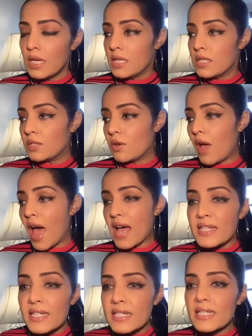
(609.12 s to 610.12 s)
so
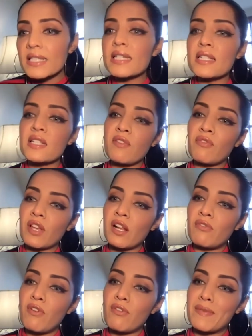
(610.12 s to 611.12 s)
as it is it is
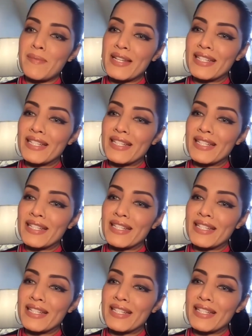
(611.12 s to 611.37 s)
difficult for women